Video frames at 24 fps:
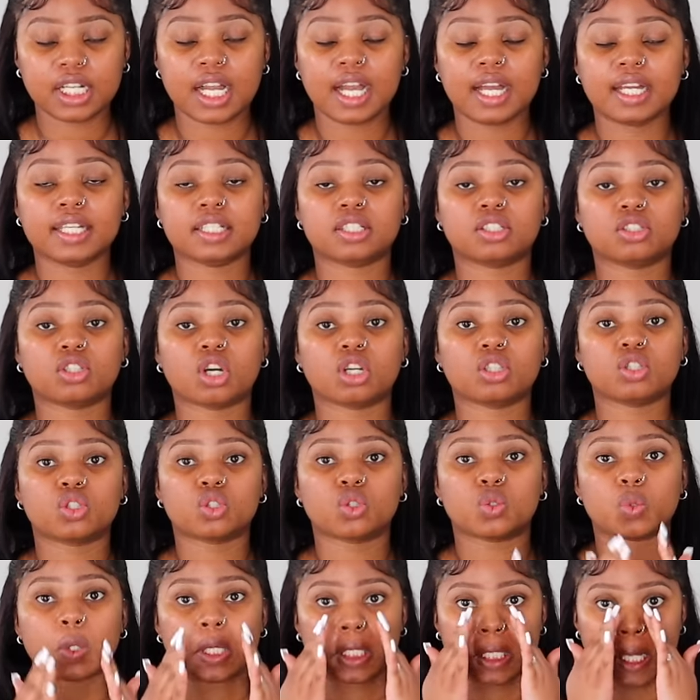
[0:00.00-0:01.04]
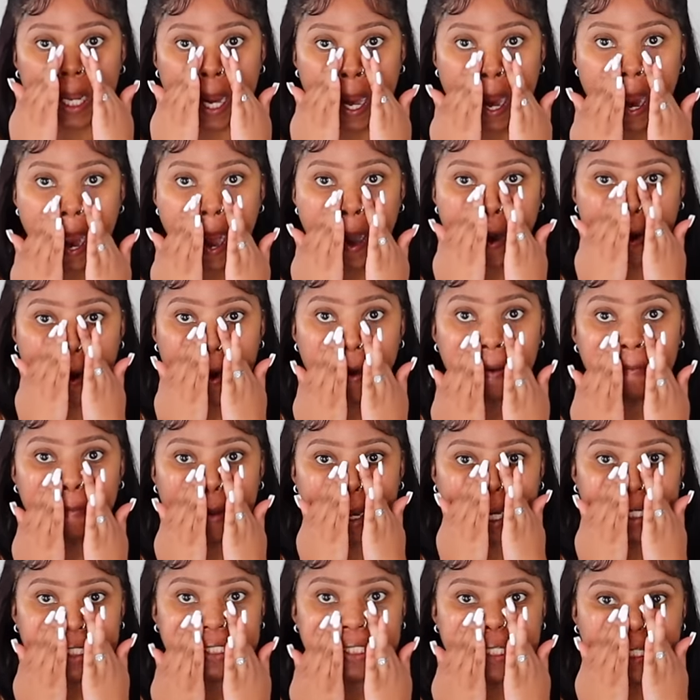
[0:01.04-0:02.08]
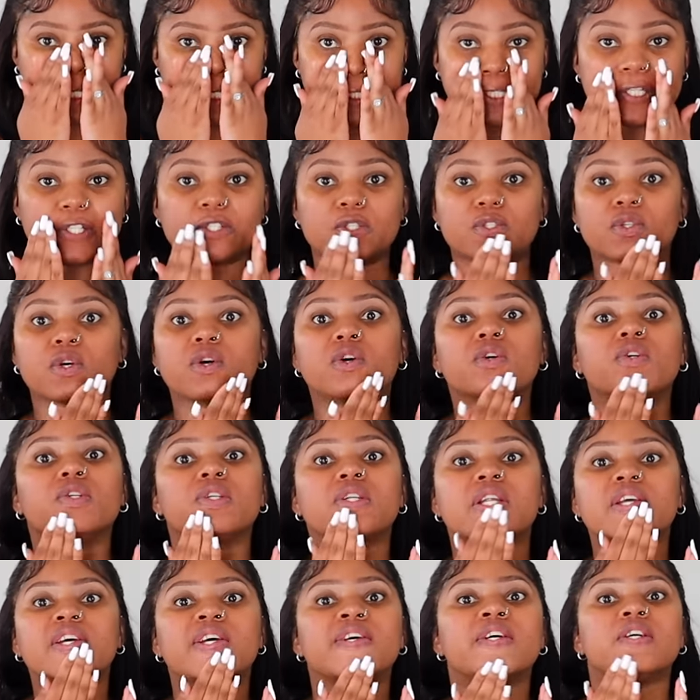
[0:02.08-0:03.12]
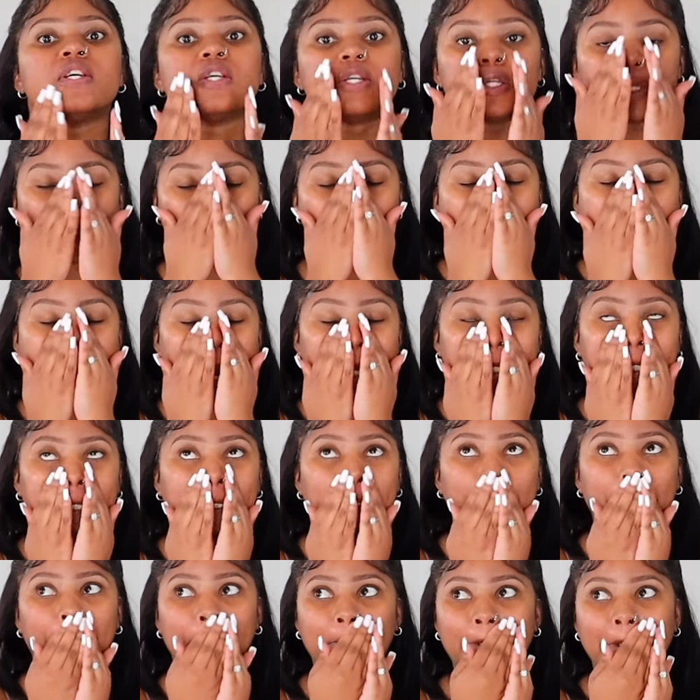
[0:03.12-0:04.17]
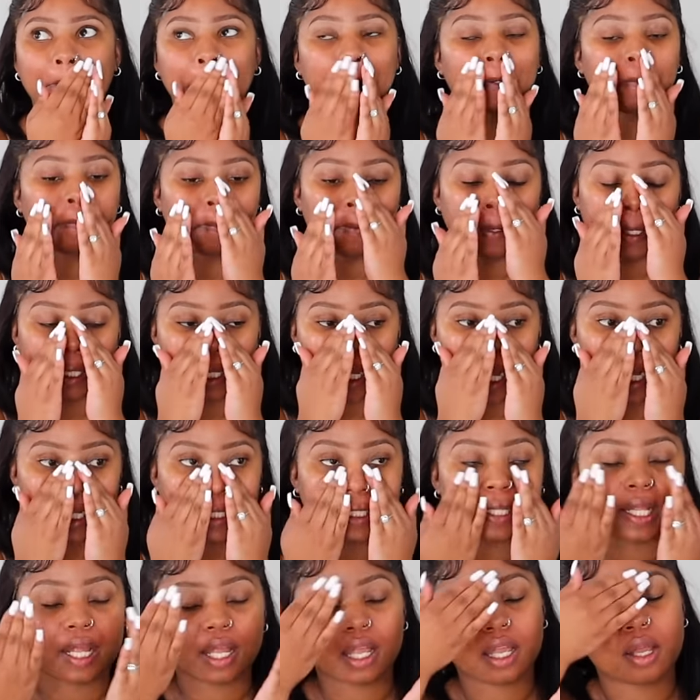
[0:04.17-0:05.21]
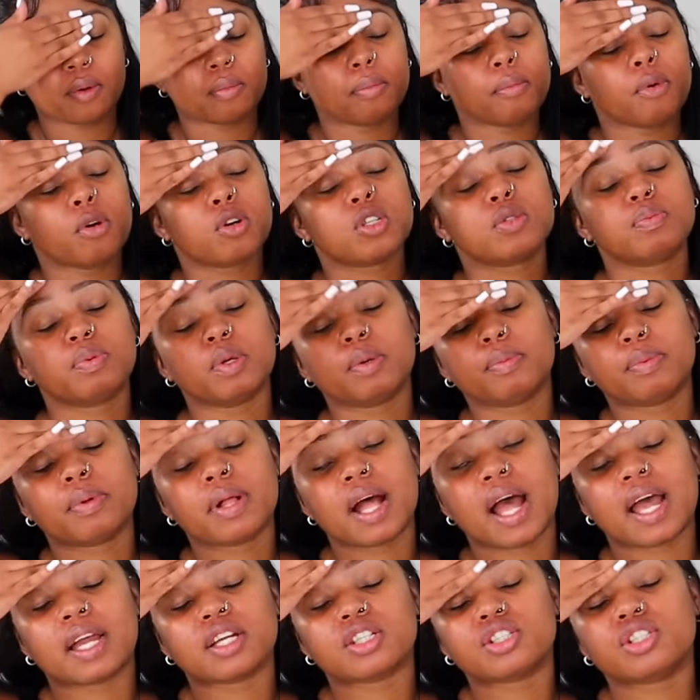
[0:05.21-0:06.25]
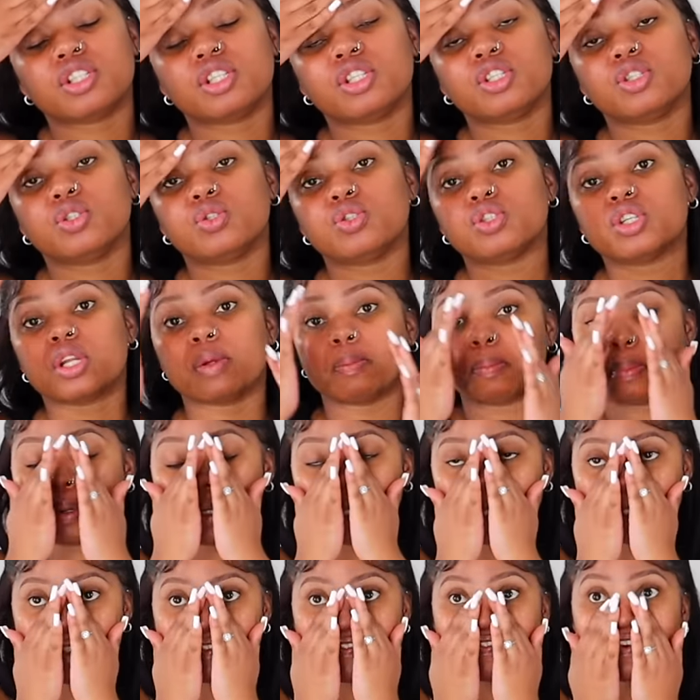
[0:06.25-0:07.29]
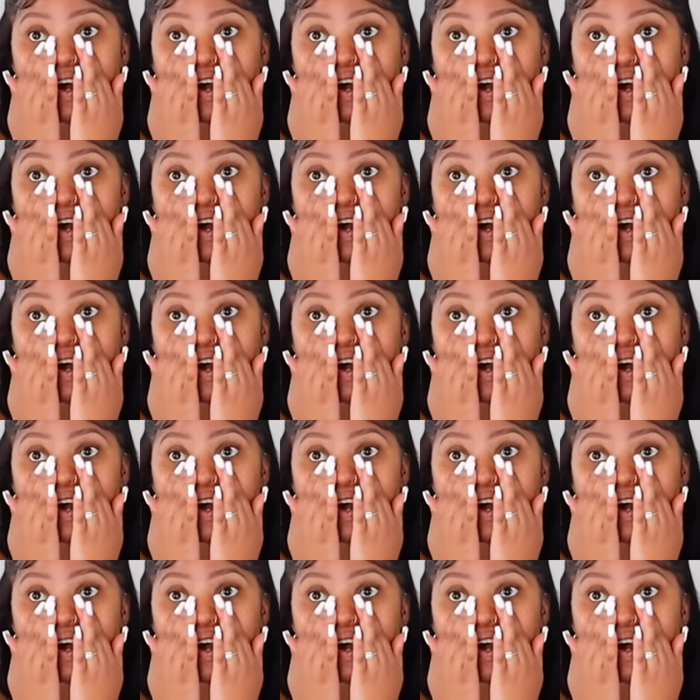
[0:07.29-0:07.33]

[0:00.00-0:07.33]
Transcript: I start sweating around my T-zone. So I just want to put that there. Most people actually usually put